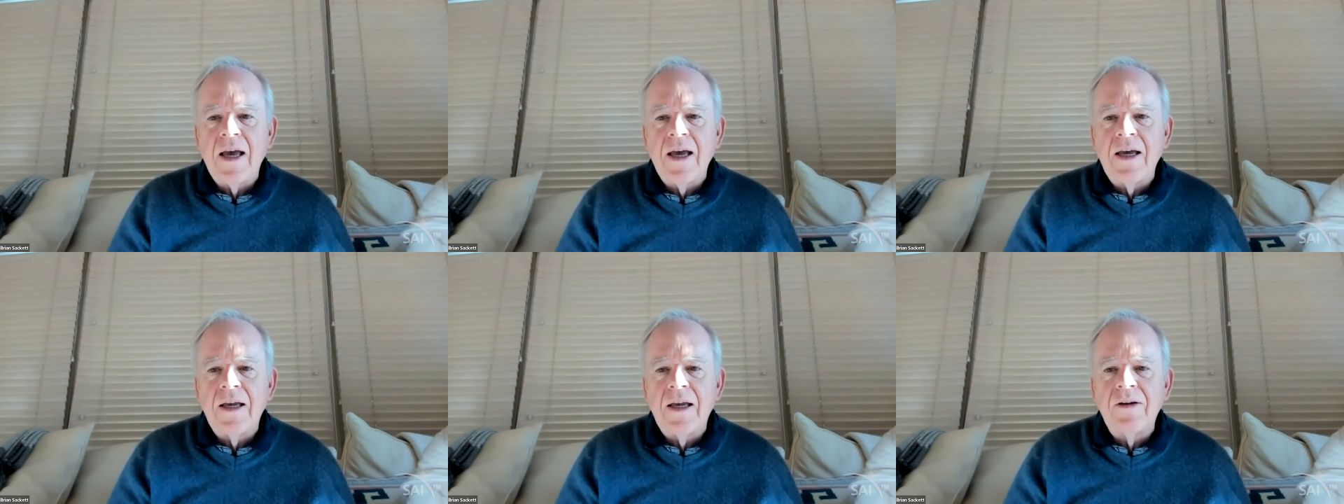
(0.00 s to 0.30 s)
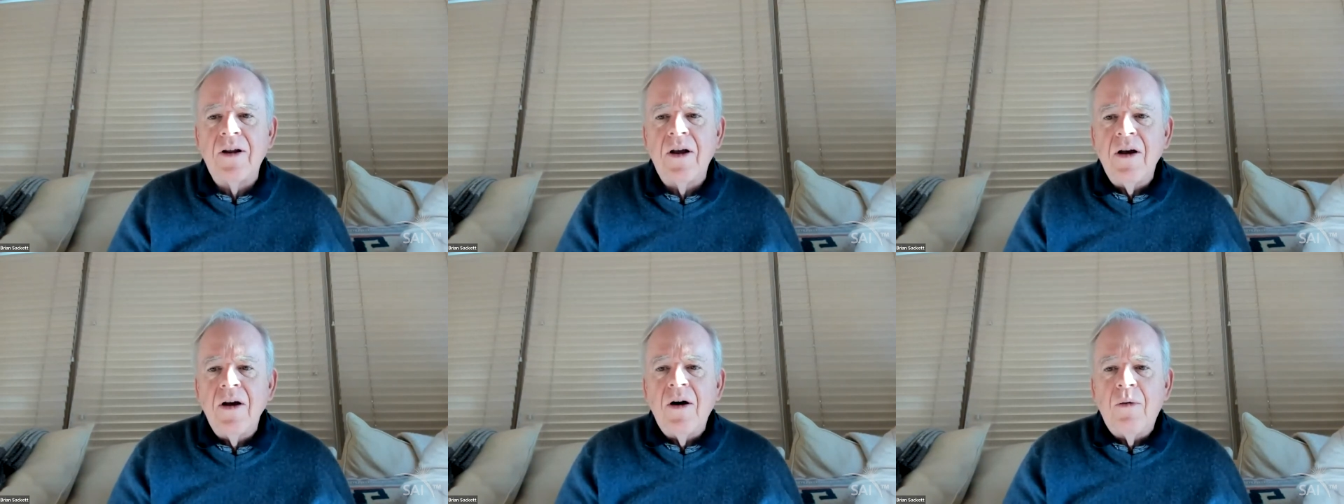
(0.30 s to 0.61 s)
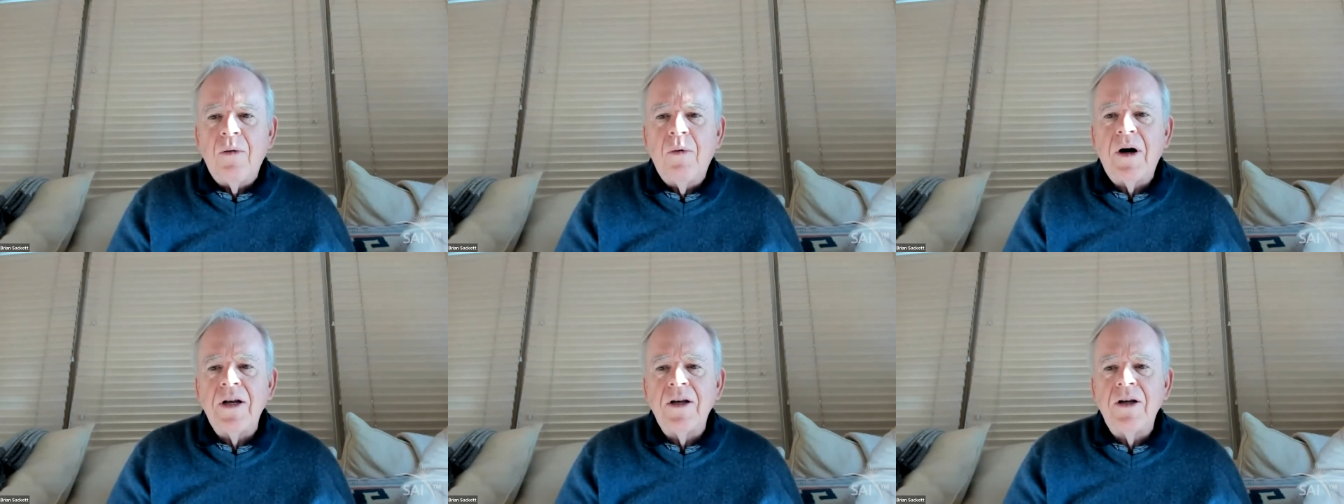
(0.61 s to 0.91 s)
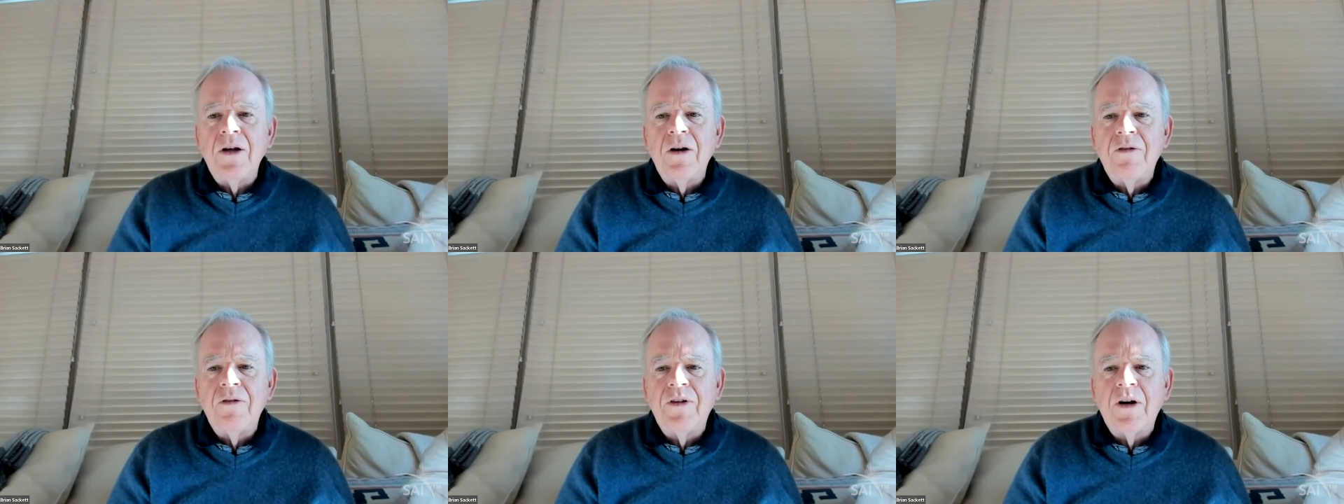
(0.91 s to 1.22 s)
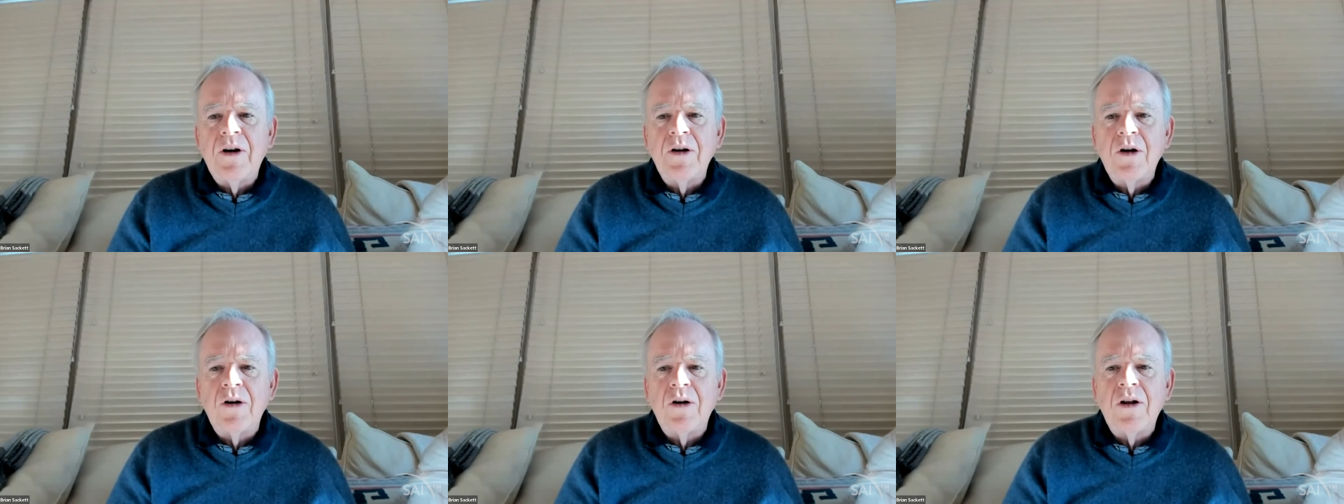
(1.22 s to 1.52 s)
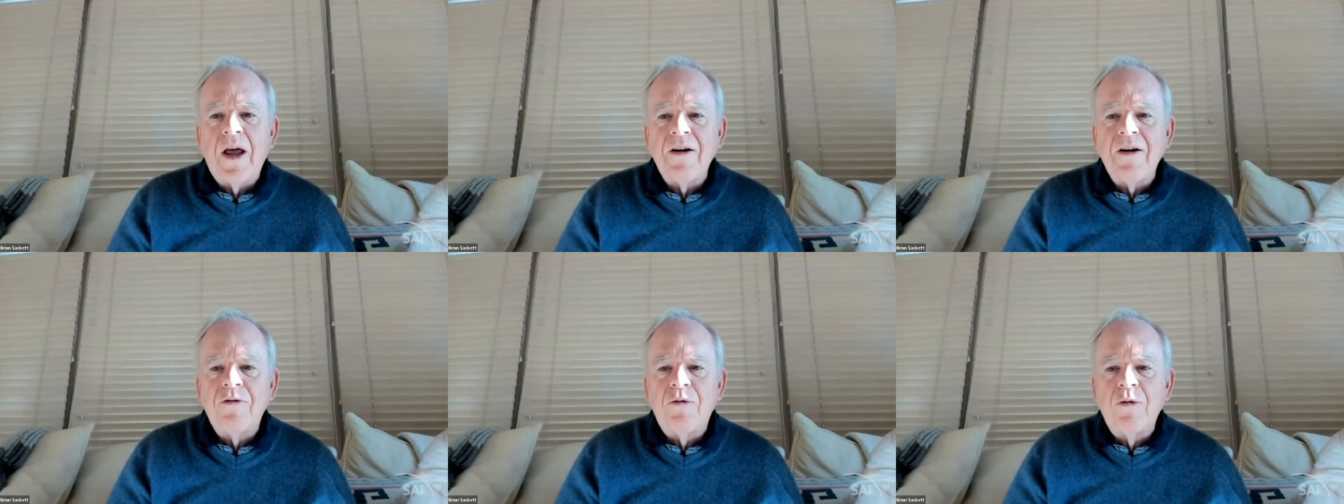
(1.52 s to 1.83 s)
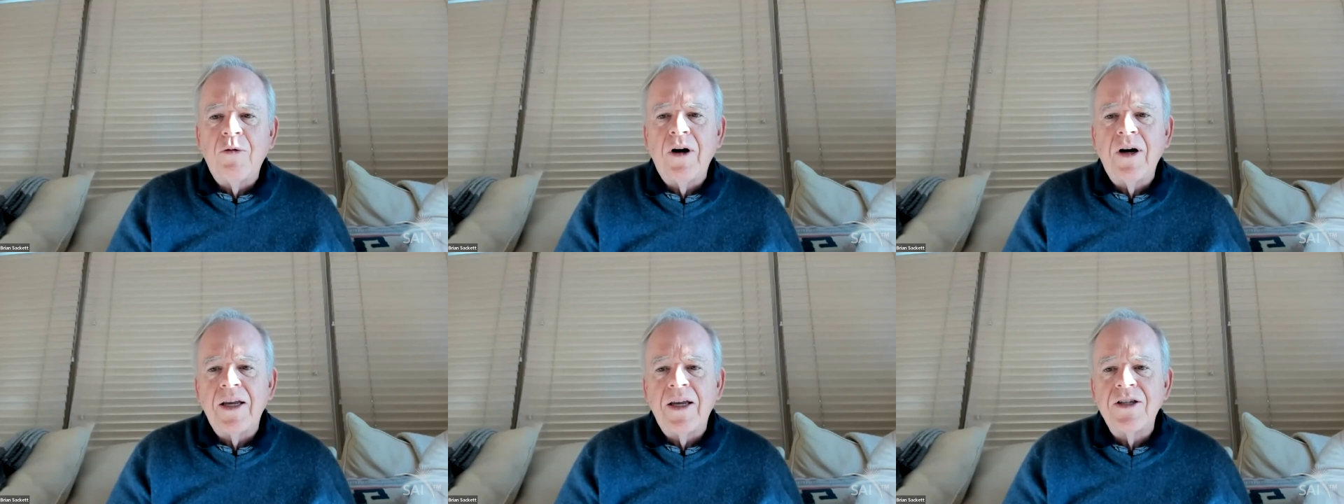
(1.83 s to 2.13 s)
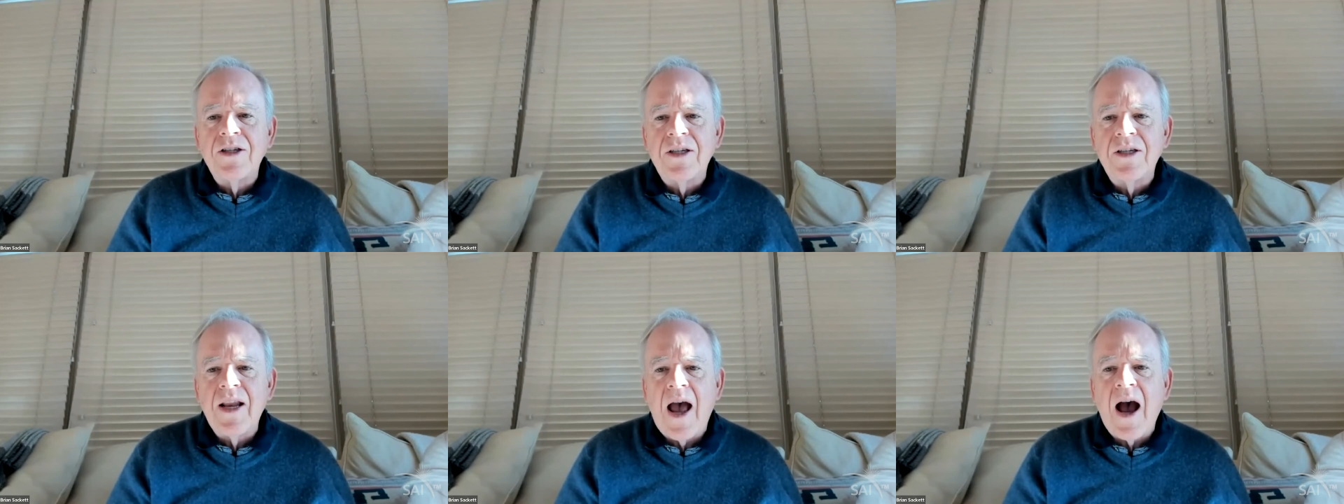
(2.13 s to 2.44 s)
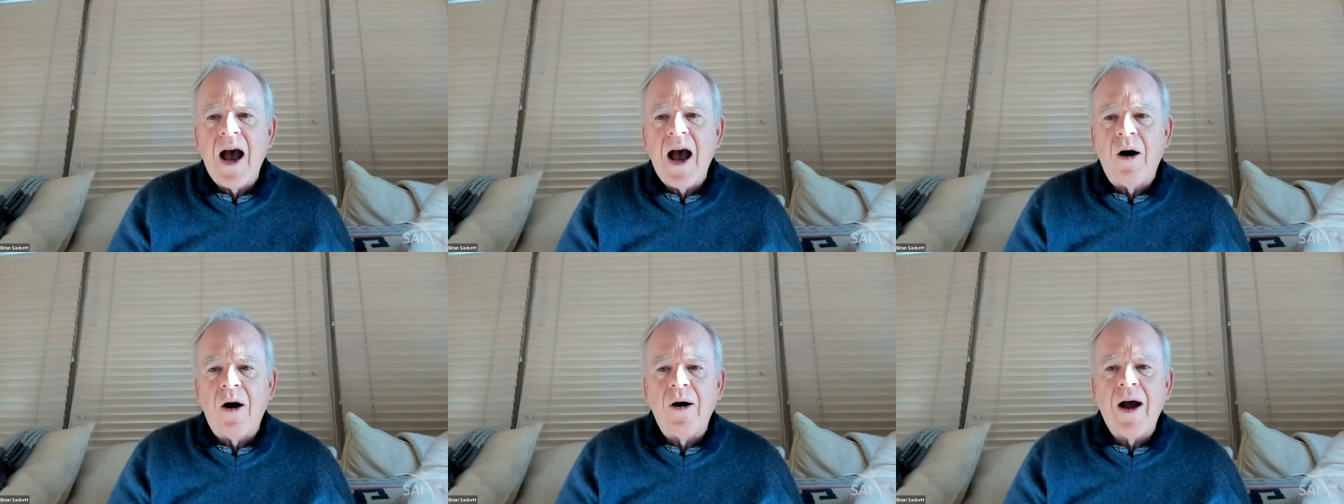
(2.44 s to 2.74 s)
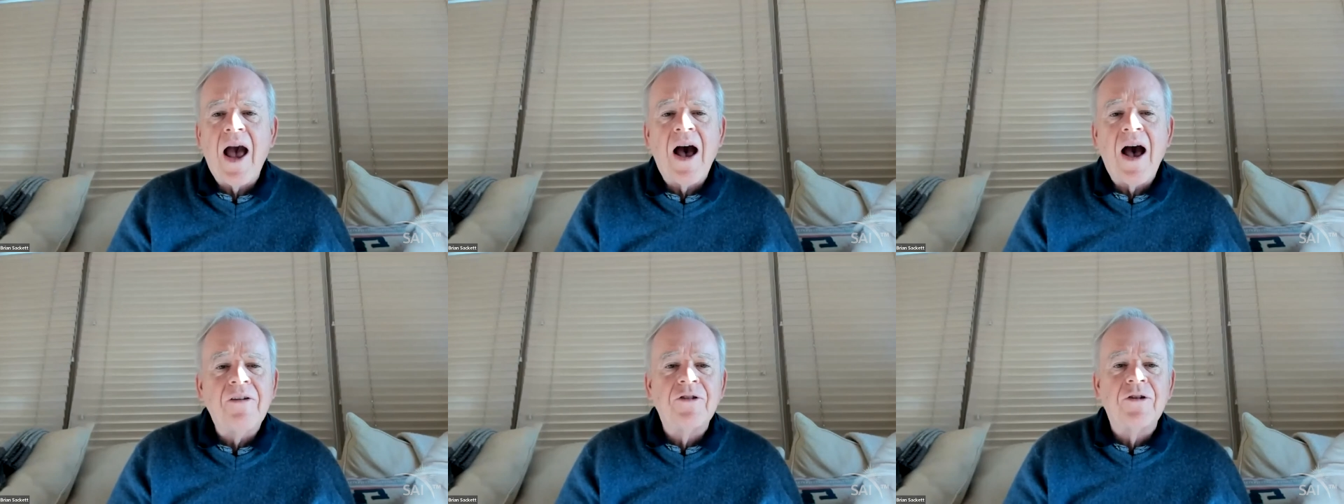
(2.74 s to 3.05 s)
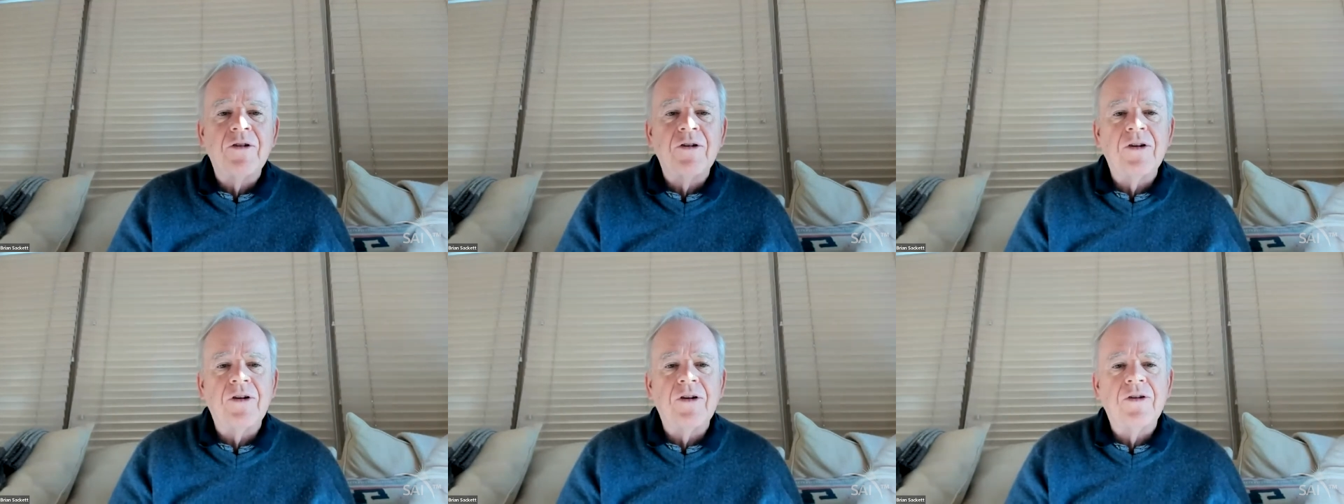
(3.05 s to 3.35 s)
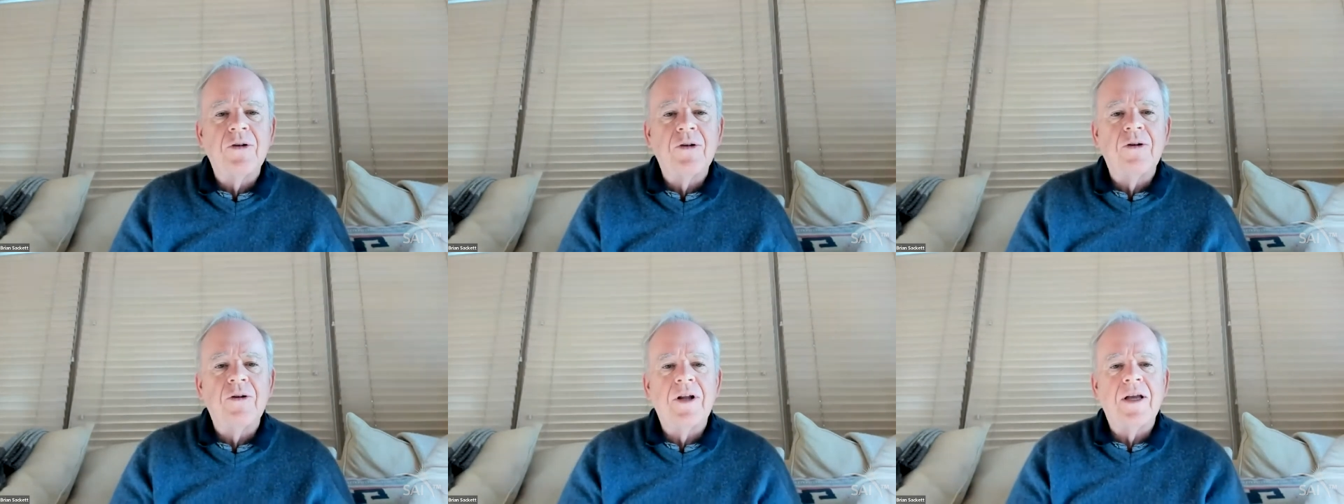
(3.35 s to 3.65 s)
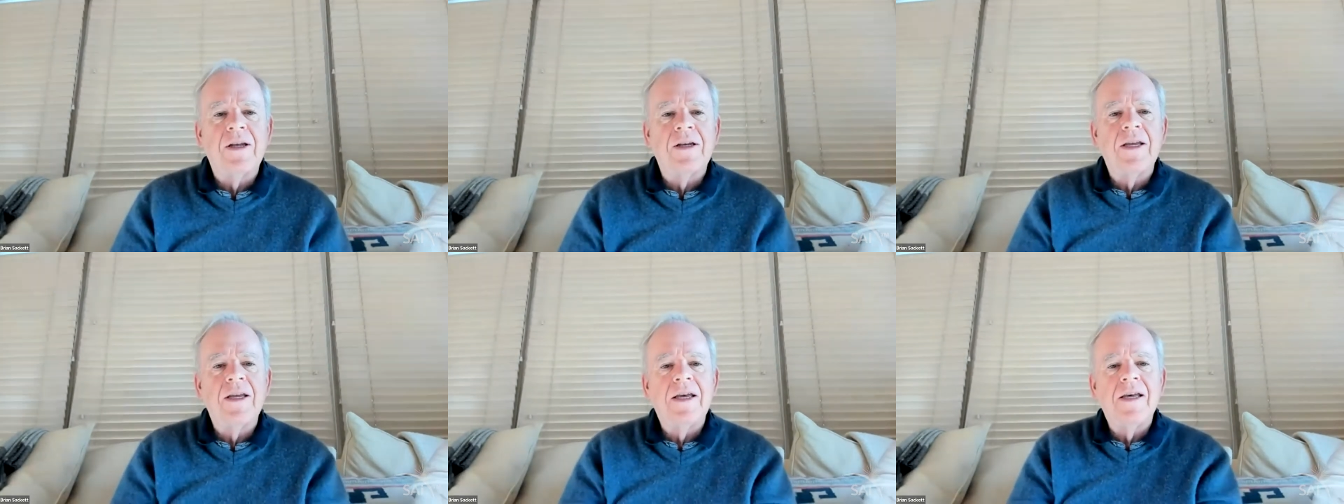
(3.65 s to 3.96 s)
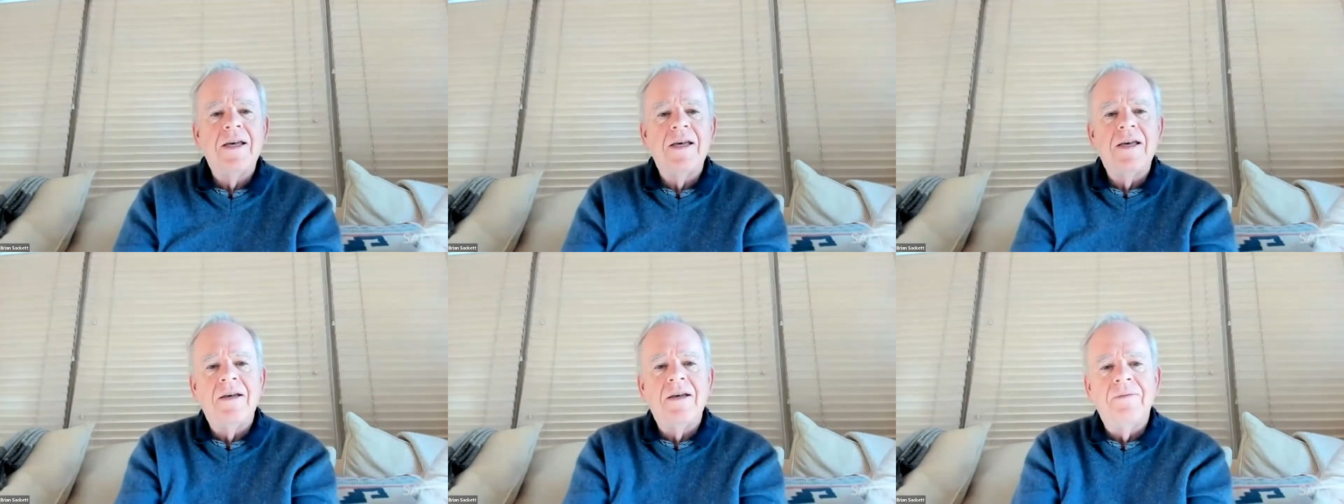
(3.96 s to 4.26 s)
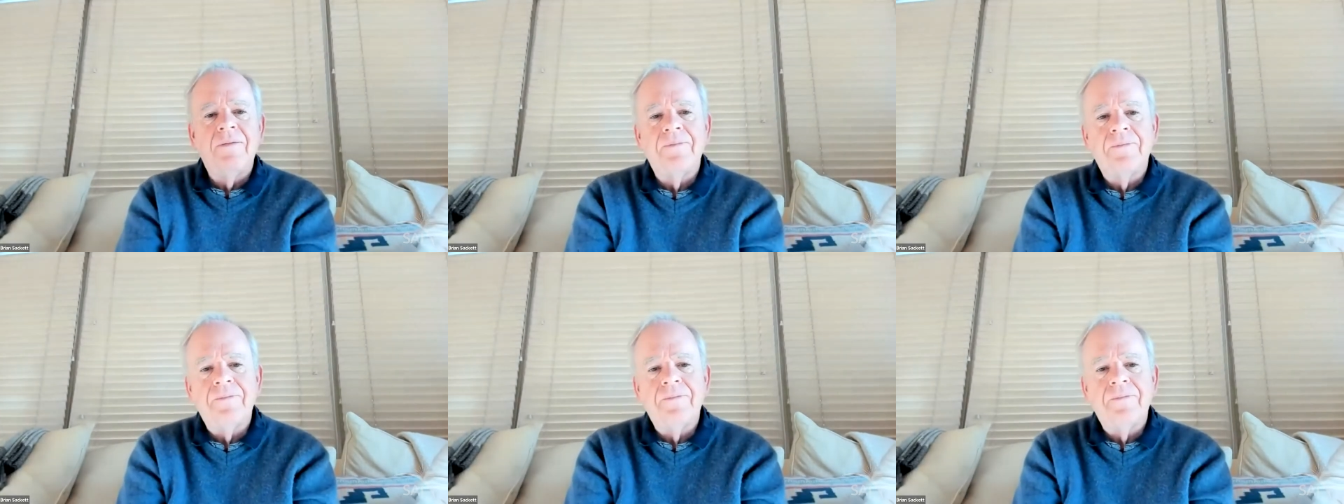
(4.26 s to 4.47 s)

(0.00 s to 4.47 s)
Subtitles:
and what do you feel your life work is now after the third NDE?